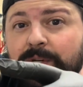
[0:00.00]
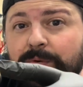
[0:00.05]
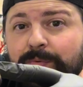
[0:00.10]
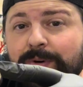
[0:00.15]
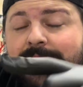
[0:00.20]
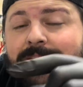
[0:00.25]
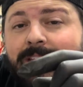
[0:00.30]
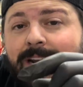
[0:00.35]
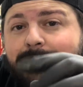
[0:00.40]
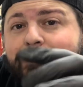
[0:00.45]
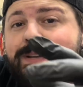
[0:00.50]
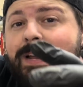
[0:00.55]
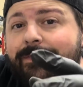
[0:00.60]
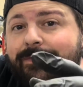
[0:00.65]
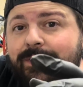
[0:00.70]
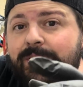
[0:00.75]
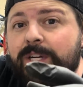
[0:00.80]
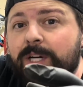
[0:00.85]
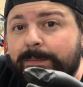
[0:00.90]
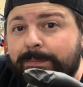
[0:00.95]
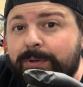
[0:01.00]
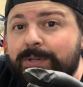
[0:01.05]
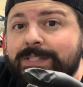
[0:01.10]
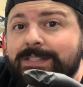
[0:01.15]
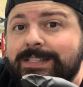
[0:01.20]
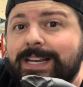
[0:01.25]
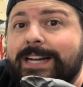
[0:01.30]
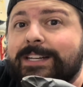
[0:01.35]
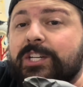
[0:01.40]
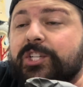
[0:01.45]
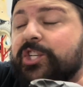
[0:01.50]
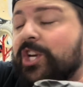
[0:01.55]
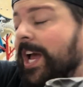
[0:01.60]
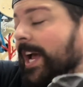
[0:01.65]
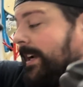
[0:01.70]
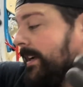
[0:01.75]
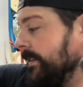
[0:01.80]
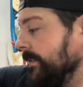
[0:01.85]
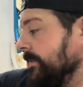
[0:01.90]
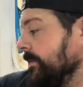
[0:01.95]
a ring that I'm definitely going to put aside to
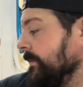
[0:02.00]
check.